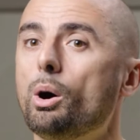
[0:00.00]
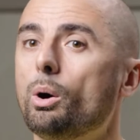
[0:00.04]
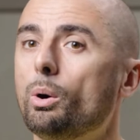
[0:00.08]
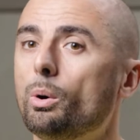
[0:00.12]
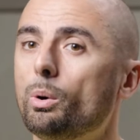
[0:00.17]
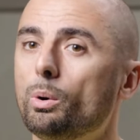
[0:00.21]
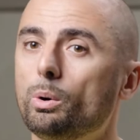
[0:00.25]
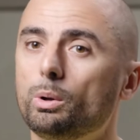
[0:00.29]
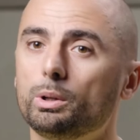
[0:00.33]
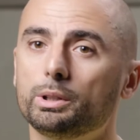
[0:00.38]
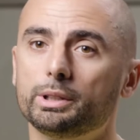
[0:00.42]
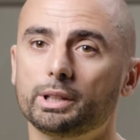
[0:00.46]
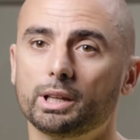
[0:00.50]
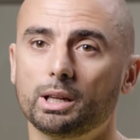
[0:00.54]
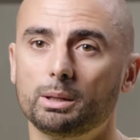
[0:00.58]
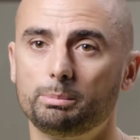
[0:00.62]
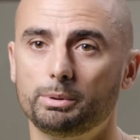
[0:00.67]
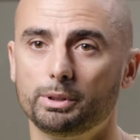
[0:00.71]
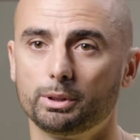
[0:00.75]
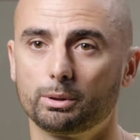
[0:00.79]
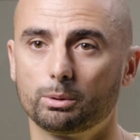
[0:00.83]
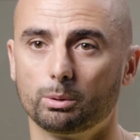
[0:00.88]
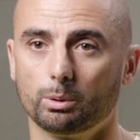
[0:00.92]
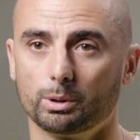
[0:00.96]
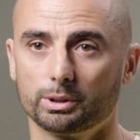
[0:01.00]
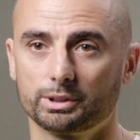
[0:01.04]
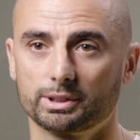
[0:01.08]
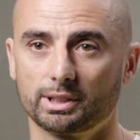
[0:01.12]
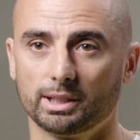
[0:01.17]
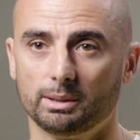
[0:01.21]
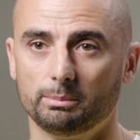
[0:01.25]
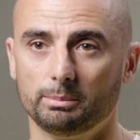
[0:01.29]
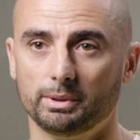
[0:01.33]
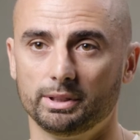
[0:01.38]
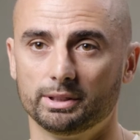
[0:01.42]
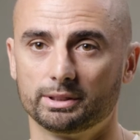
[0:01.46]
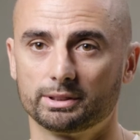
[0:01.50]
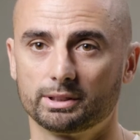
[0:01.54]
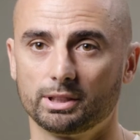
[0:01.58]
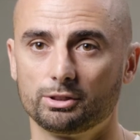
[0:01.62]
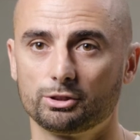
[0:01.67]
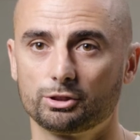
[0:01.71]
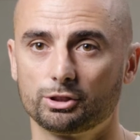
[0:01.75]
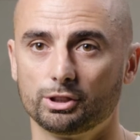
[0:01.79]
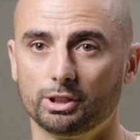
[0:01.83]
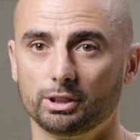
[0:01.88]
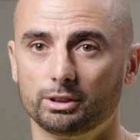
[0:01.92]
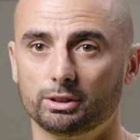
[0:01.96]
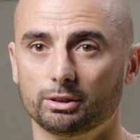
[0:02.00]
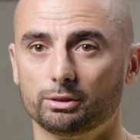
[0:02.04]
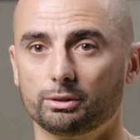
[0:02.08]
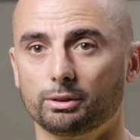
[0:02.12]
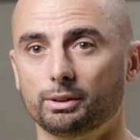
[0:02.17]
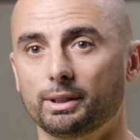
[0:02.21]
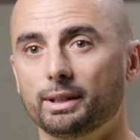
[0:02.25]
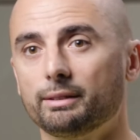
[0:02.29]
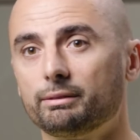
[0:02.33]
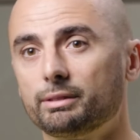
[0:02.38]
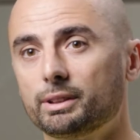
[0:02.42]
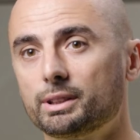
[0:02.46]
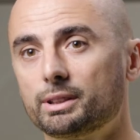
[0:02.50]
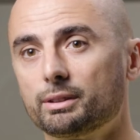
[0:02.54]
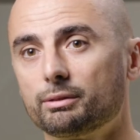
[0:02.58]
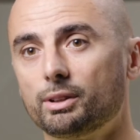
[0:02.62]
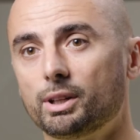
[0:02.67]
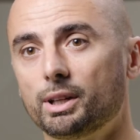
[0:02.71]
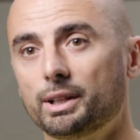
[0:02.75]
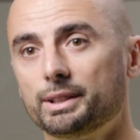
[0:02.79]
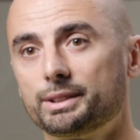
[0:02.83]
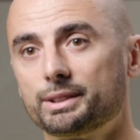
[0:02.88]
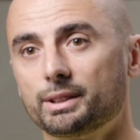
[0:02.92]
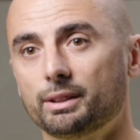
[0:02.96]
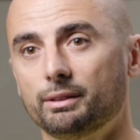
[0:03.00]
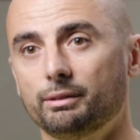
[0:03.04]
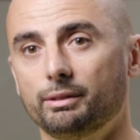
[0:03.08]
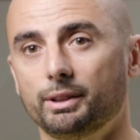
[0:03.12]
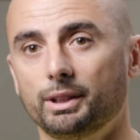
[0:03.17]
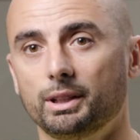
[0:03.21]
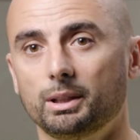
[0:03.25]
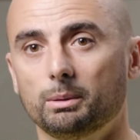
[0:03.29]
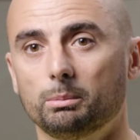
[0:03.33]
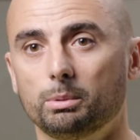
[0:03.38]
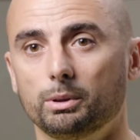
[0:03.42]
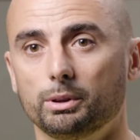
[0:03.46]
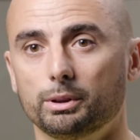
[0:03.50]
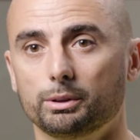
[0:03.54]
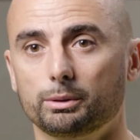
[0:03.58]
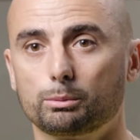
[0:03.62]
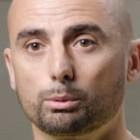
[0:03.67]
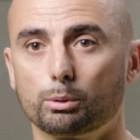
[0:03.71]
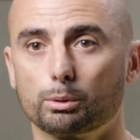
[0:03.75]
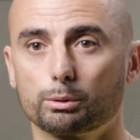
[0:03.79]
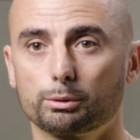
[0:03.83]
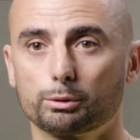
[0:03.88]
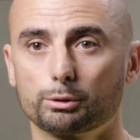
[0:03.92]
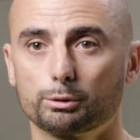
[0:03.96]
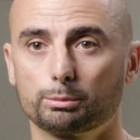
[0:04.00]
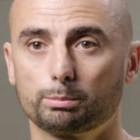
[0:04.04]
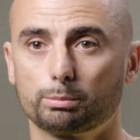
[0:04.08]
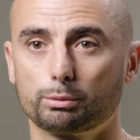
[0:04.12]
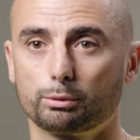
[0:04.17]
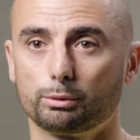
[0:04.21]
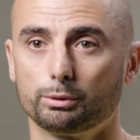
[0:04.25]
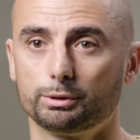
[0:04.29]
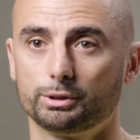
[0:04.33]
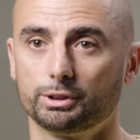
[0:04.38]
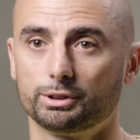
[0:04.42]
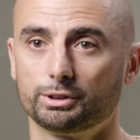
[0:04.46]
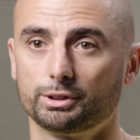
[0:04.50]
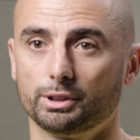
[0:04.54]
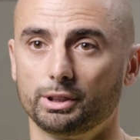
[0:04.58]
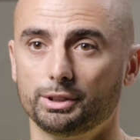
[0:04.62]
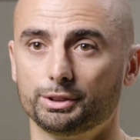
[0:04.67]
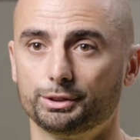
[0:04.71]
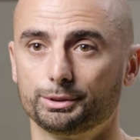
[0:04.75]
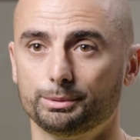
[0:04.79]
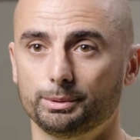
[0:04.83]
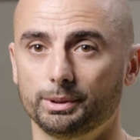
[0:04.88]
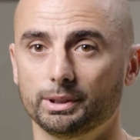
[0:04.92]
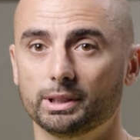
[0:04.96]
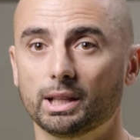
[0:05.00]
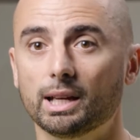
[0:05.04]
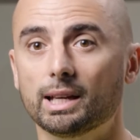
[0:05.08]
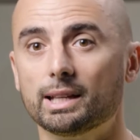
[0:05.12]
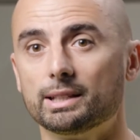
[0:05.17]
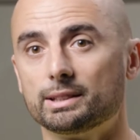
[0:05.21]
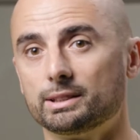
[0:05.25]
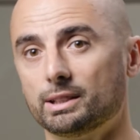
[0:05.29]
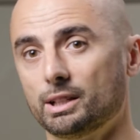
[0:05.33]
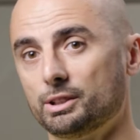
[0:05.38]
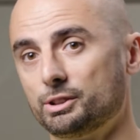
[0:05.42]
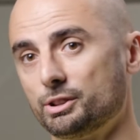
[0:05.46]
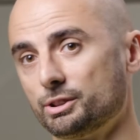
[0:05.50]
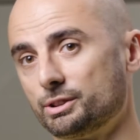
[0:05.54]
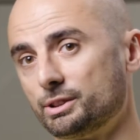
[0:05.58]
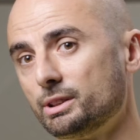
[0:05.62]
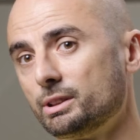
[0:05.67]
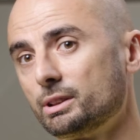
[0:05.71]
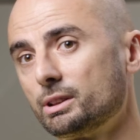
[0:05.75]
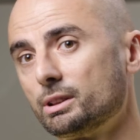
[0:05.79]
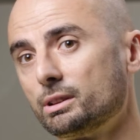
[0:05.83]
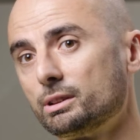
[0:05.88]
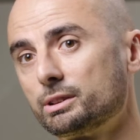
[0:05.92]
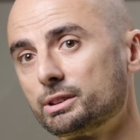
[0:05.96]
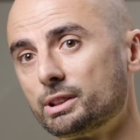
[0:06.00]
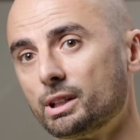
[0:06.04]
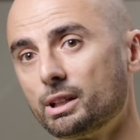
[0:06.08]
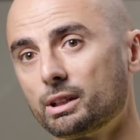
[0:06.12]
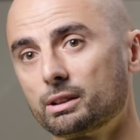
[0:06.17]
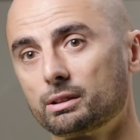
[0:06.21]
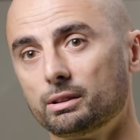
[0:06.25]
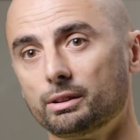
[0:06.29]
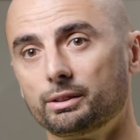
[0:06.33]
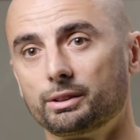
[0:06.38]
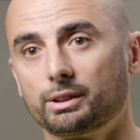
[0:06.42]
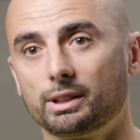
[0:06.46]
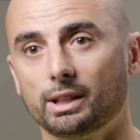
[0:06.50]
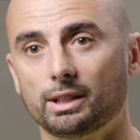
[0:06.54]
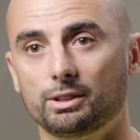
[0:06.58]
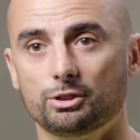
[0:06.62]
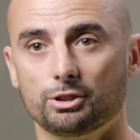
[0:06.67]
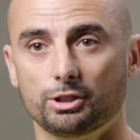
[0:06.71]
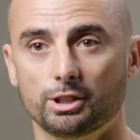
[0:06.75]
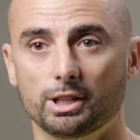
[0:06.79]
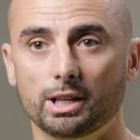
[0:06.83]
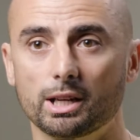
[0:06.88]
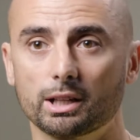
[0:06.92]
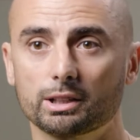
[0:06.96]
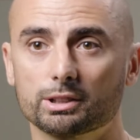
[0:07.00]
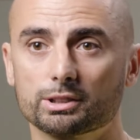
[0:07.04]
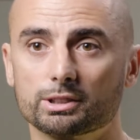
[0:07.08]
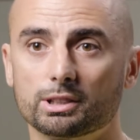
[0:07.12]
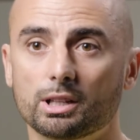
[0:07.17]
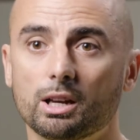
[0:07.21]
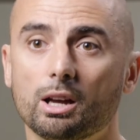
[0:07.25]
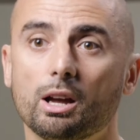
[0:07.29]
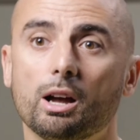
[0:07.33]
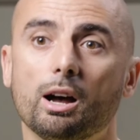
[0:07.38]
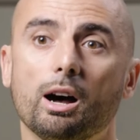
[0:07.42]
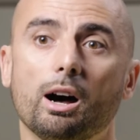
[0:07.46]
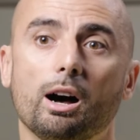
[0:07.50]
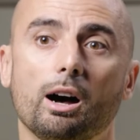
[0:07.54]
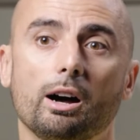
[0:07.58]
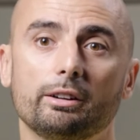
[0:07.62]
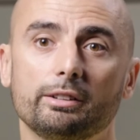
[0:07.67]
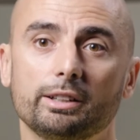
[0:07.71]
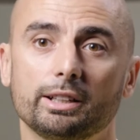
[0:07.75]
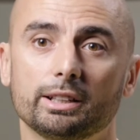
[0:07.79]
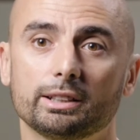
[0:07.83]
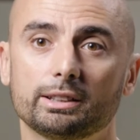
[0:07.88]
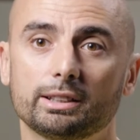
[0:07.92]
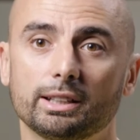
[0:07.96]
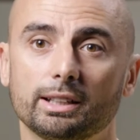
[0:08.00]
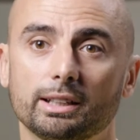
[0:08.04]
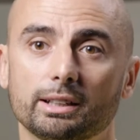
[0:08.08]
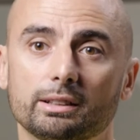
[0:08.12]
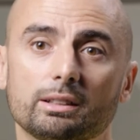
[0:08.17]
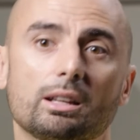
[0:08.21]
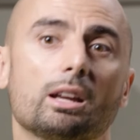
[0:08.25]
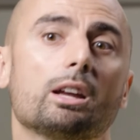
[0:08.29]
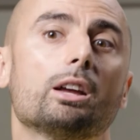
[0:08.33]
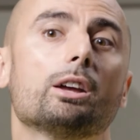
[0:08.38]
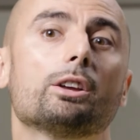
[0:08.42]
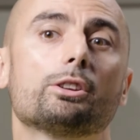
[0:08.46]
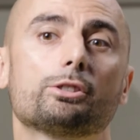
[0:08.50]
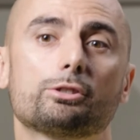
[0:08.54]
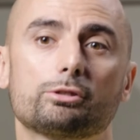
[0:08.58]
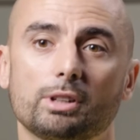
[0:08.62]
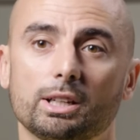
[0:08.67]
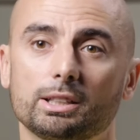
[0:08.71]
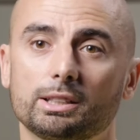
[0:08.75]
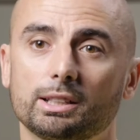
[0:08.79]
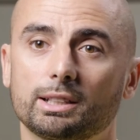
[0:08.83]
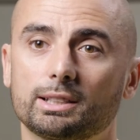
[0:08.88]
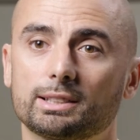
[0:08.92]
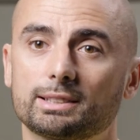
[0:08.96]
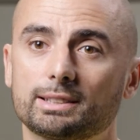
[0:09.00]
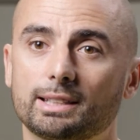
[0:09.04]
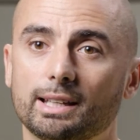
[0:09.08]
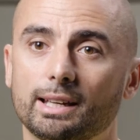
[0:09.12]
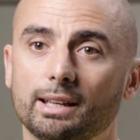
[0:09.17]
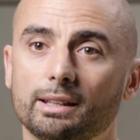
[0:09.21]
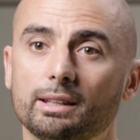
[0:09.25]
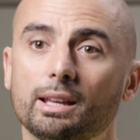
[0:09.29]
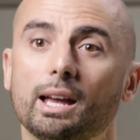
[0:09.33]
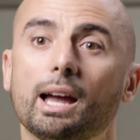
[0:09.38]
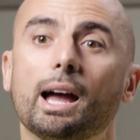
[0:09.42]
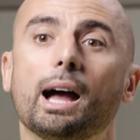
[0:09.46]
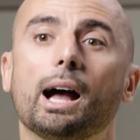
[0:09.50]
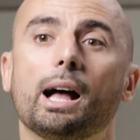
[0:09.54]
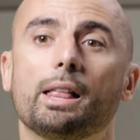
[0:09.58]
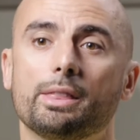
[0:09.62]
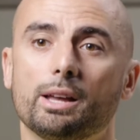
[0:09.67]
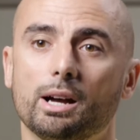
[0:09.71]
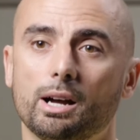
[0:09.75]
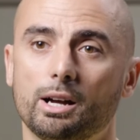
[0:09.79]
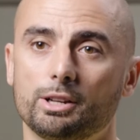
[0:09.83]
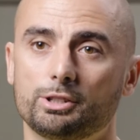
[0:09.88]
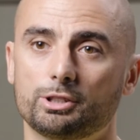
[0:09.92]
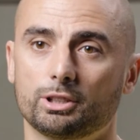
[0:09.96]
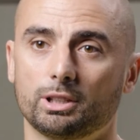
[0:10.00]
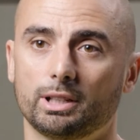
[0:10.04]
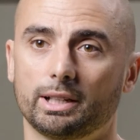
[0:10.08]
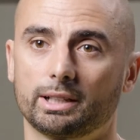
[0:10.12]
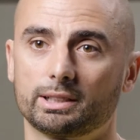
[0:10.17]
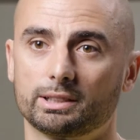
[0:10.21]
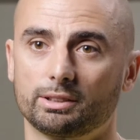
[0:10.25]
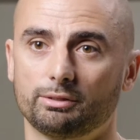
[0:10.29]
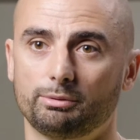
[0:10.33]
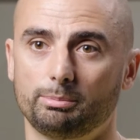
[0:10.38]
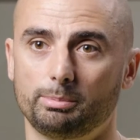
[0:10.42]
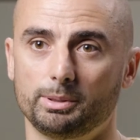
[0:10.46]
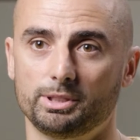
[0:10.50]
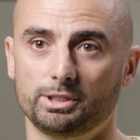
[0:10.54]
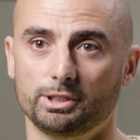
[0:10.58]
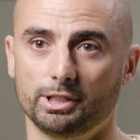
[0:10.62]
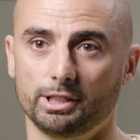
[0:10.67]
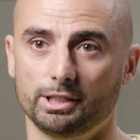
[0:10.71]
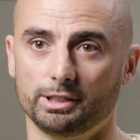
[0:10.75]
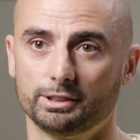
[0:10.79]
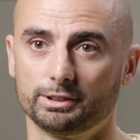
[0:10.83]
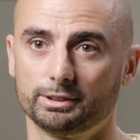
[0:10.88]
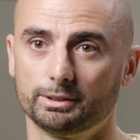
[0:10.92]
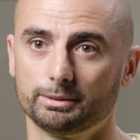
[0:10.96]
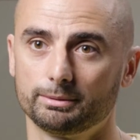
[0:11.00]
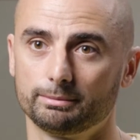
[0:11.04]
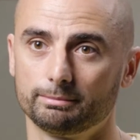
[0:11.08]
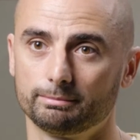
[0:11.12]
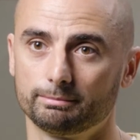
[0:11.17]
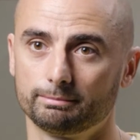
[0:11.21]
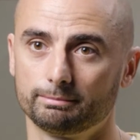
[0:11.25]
All the IP cores can be instantiated on every device available in Quartus Pro design suite, such as Intel Cyclone 10GX, Arria 10, Stratix 10, and Agilex FPGAs.